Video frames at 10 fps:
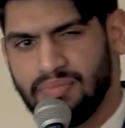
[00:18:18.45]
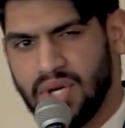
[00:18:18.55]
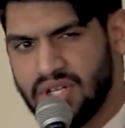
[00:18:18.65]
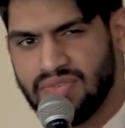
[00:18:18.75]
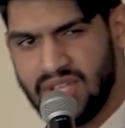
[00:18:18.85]

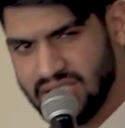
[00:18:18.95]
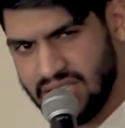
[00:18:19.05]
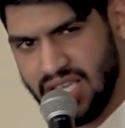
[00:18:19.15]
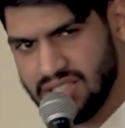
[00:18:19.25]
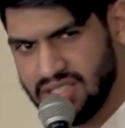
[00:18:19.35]
Butterflies
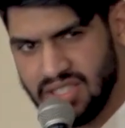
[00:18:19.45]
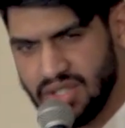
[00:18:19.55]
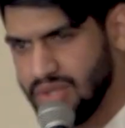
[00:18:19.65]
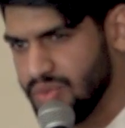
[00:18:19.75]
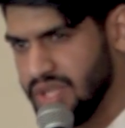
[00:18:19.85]
can't see
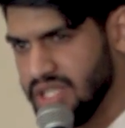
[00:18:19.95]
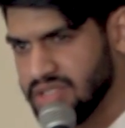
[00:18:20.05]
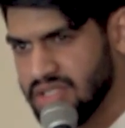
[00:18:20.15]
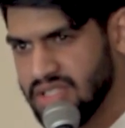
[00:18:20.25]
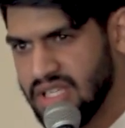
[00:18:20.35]
their own
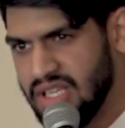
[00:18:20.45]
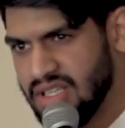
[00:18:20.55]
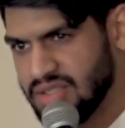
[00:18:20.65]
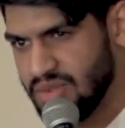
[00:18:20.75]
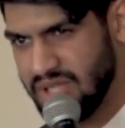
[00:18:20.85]
wings.
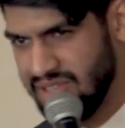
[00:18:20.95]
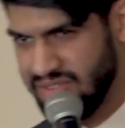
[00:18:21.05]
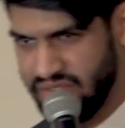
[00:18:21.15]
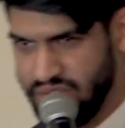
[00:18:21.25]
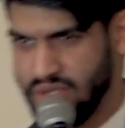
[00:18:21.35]
So
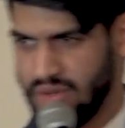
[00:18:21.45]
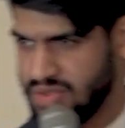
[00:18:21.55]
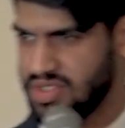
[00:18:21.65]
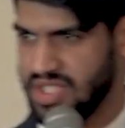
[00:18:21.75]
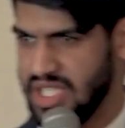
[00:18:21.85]
even if you
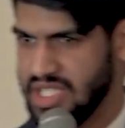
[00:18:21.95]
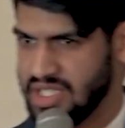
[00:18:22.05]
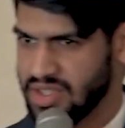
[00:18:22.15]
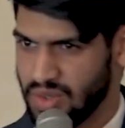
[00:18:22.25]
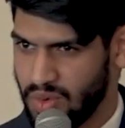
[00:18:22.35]
don't see it,
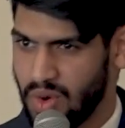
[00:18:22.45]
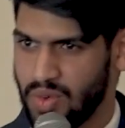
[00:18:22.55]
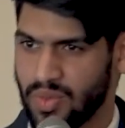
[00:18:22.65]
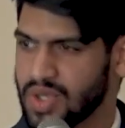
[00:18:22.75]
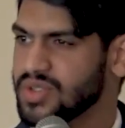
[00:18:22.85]
the
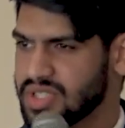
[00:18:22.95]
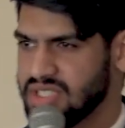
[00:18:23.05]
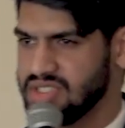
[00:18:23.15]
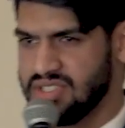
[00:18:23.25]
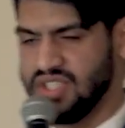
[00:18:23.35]
whole world
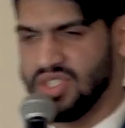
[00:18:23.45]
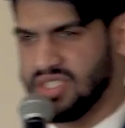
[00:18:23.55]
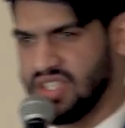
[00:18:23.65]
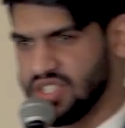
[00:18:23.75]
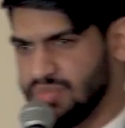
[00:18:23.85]
can see
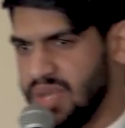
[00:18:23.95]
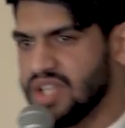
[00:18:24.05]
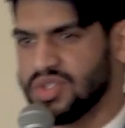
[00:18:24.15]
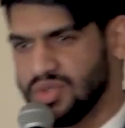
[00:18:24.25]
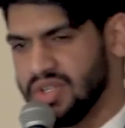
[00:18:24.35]
just how
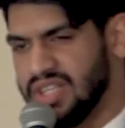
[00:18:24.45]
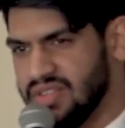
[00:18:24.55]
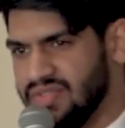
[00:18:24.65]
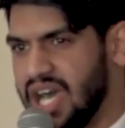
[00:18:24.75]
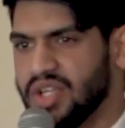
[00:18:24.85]
special and the
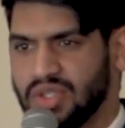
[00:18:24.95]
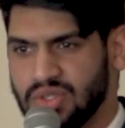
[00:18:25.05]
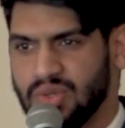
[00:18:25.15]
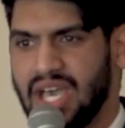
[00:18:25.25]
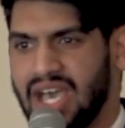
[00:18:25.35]
value
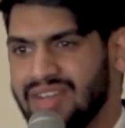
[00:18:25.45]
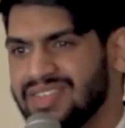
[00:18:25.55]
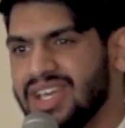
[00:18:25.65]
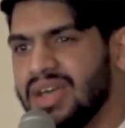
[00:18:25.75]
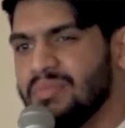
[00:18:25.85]
you have,
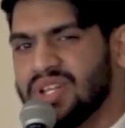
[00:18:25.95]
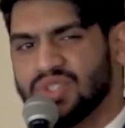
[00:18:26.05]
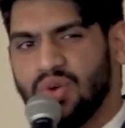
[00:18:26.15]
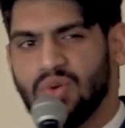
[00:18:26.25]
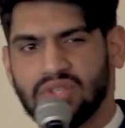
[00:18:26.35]
but
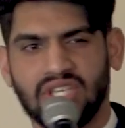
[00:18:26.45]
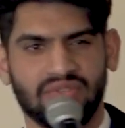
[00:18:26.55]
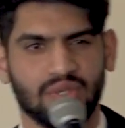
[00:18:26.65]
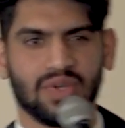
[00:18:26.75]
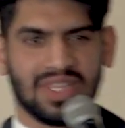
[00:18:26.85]
it's only
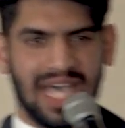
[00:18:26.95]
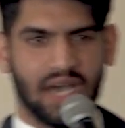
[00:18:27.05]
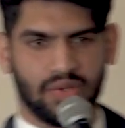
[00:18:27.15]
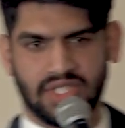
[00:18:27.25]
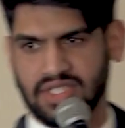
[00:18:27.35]
if you
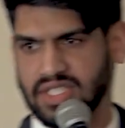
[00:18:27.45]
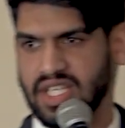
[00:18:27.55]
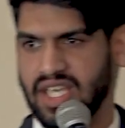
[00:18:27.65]
allow it.